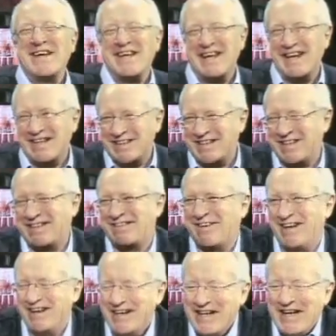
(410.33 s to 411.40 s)
Yes, that's
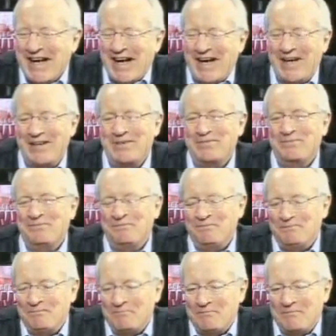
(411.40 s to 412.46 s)
right.
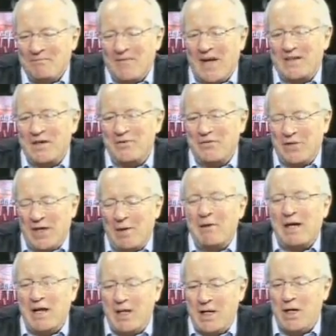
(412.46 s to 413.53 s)
I don't think, I
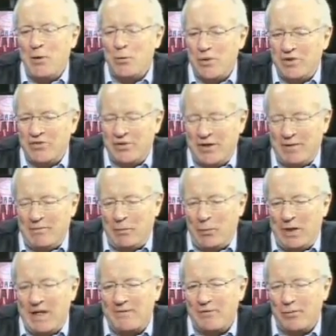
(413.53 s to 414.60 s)
mean,
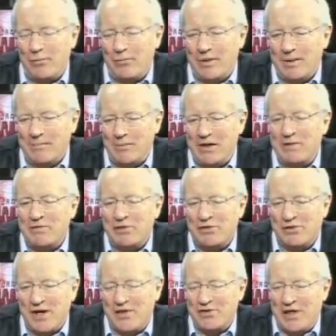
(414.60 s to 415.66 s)
we never
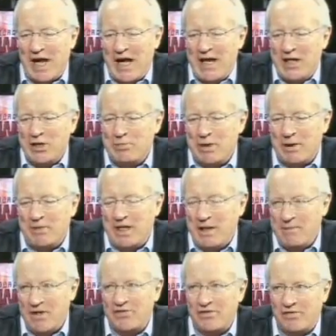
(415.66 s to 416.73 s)
discussed age, but I mean,
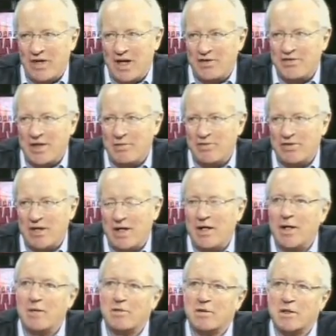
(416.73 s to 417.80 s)
he must have guessed I was
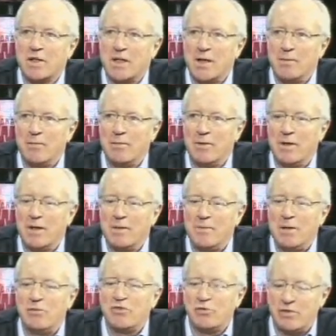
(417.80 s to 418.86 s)
slightly older than him.
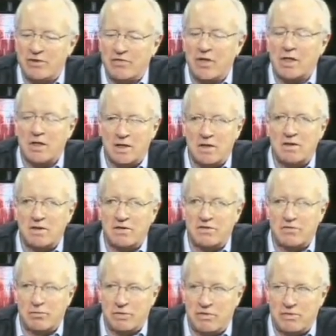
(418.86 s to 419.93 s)
He was always very
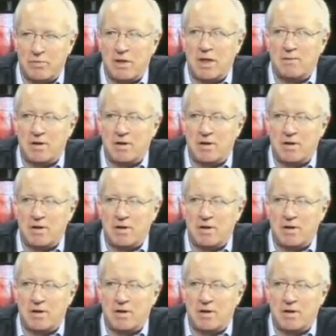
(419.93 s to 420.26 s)
courteous towards me.